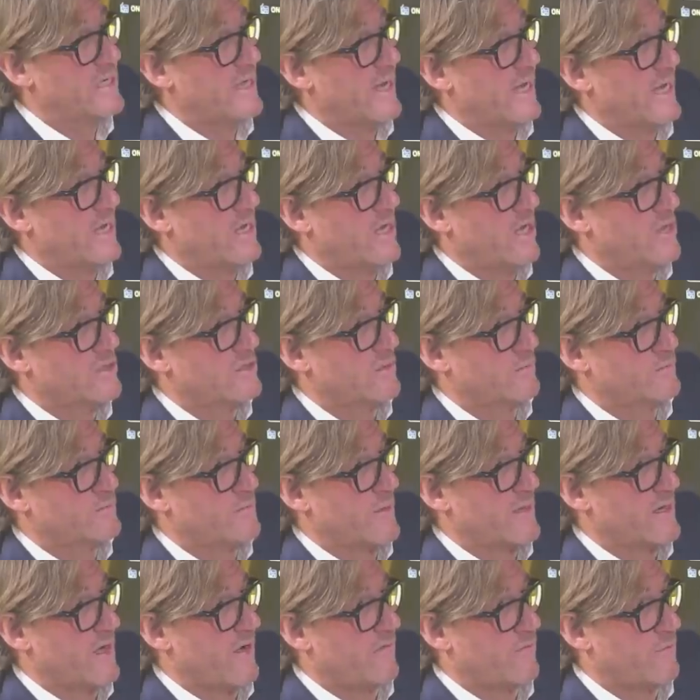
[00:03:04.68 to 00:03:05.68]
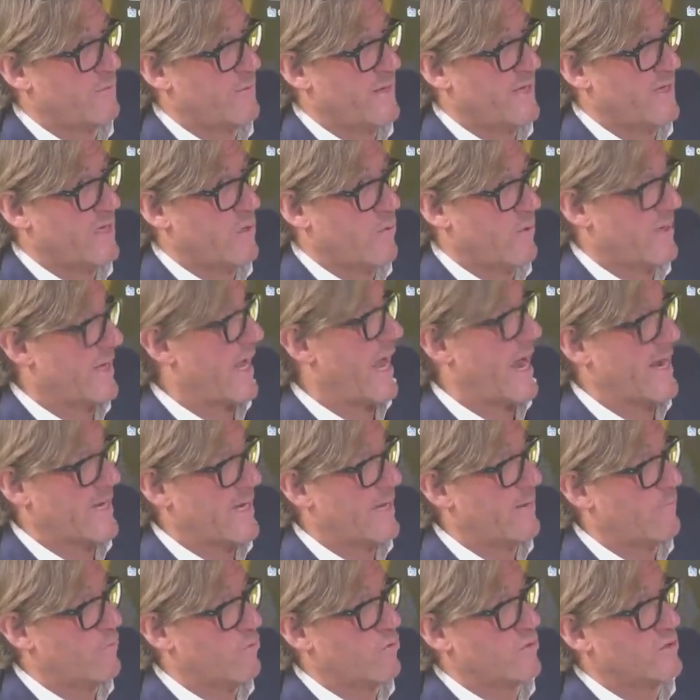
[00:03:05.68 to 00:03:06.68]
in there to spend £500 million
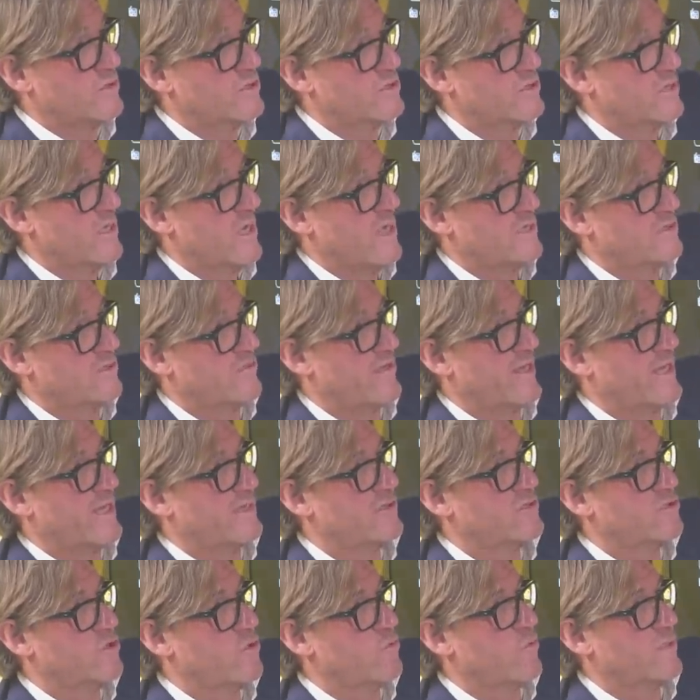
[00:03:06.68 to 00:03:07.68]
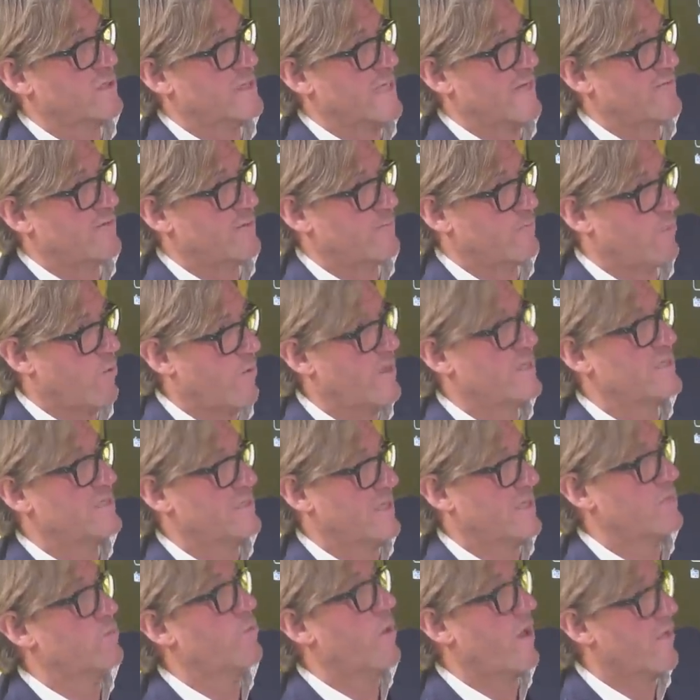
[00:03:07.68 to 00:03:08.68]
and upwards so they can do what David
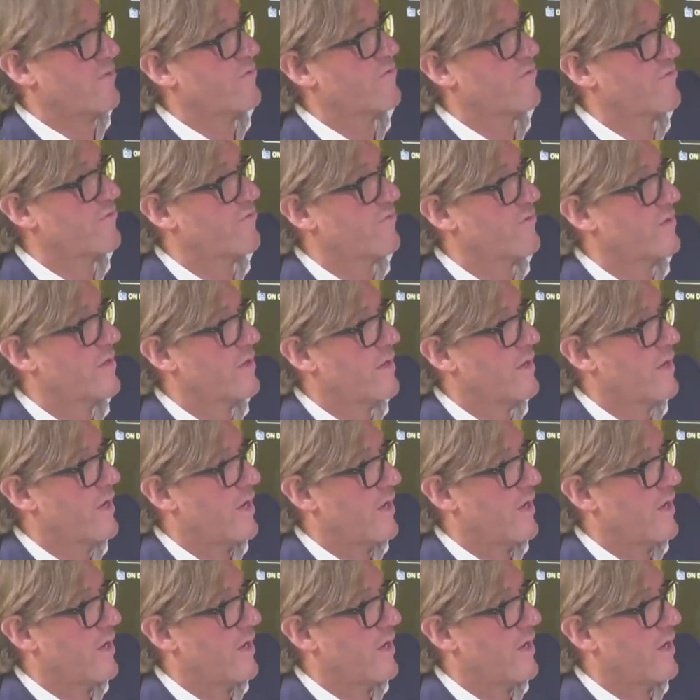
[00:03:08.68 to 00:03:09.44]
Moyes did once.